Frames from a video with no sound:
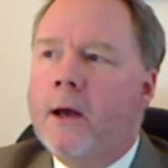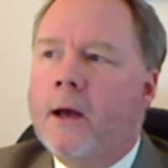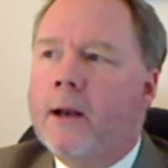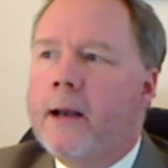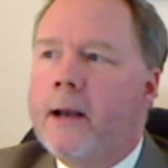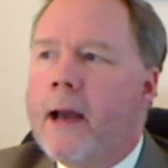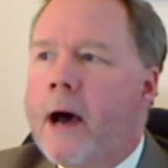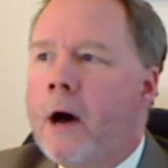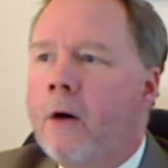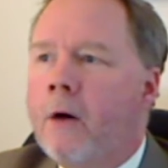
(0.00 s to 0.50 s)

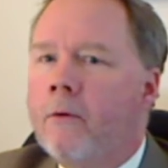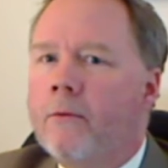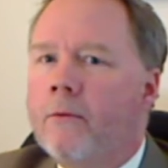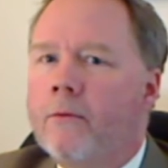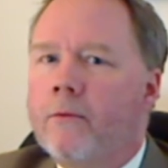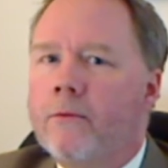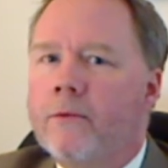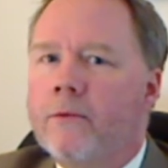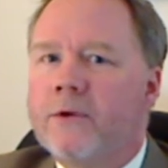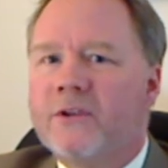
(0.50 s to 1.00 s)
Now,
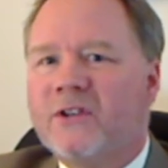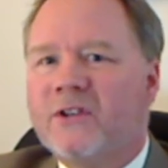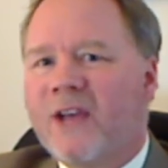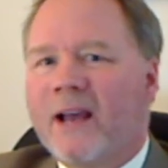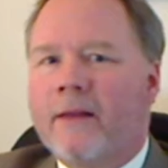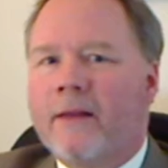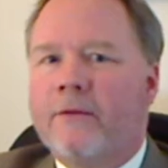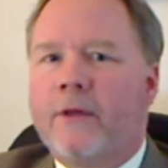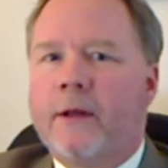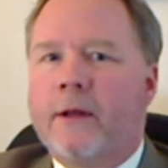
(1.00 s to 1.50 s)
the
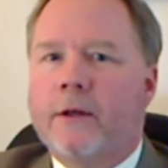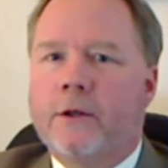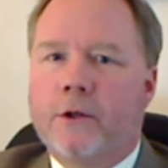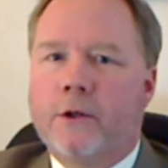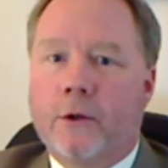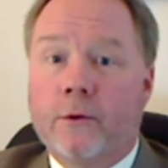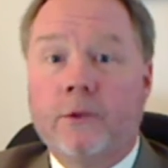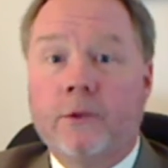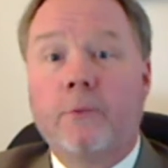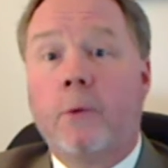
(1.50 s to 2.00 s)
second thing to
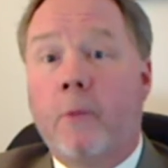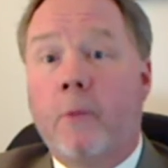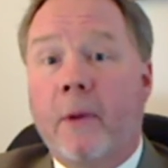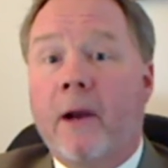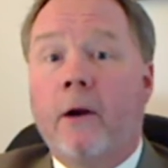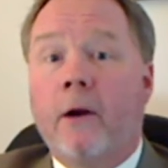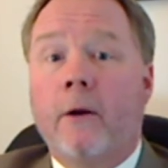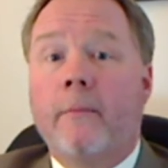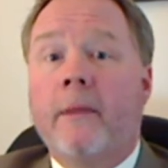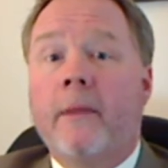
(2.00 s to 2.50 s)
do is
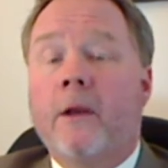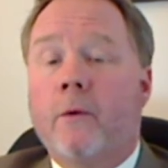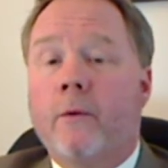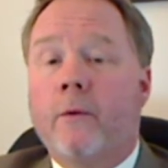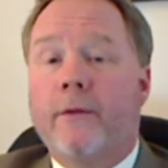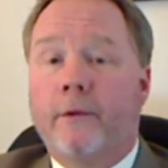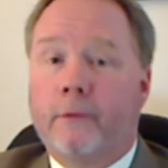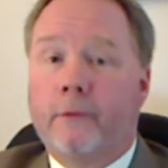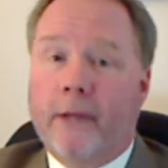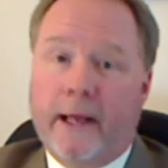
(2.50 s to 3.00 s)
prepare to meet
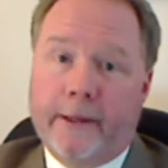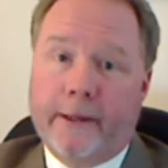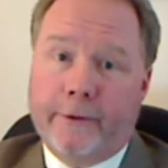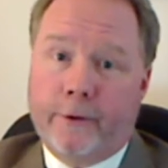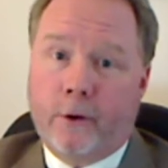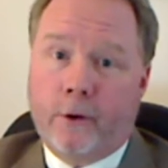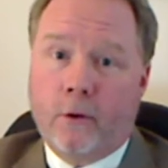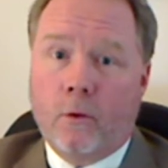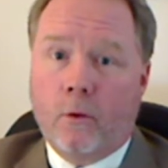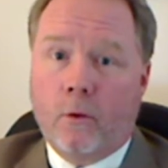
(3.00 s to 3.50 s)
with a
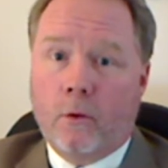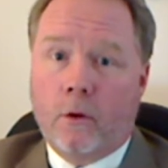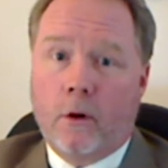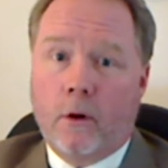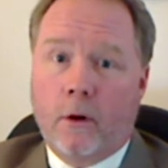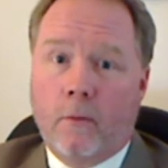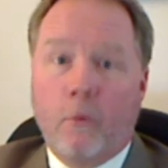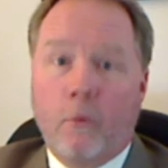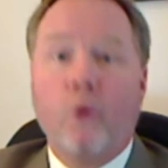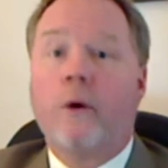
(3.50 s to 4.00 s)
lender
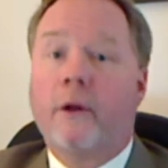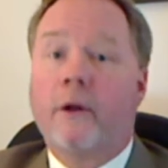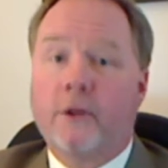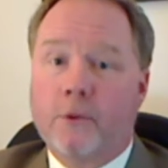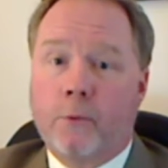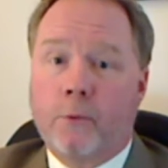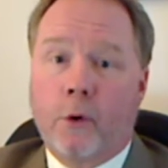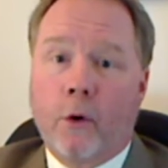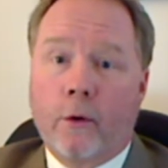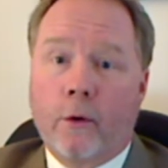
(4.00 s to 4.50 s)
or a
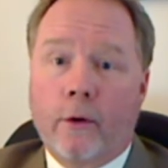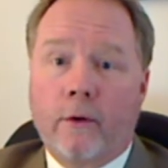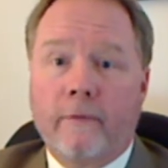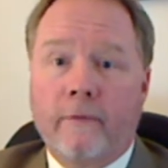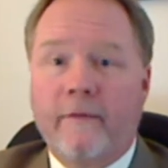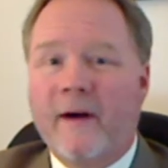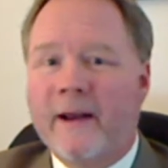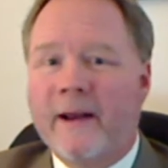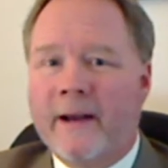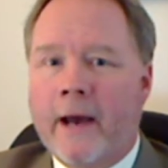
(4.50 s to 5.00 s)
mortgage broker
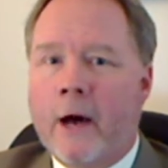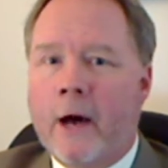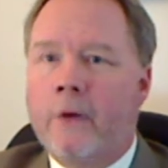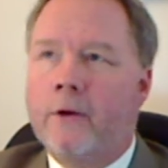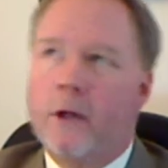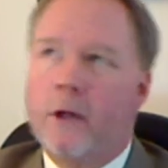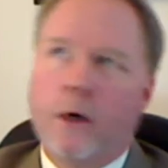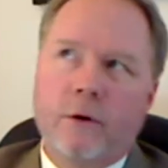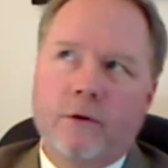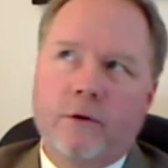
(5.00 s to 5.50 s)
to find
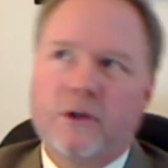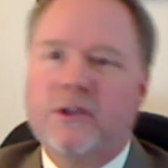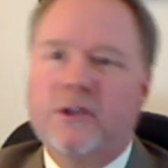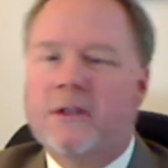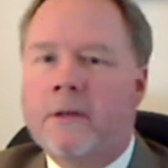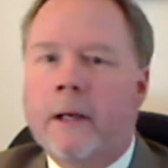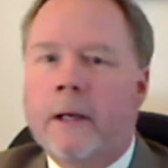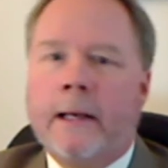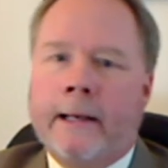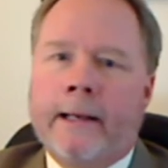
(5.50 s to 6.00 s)
out, just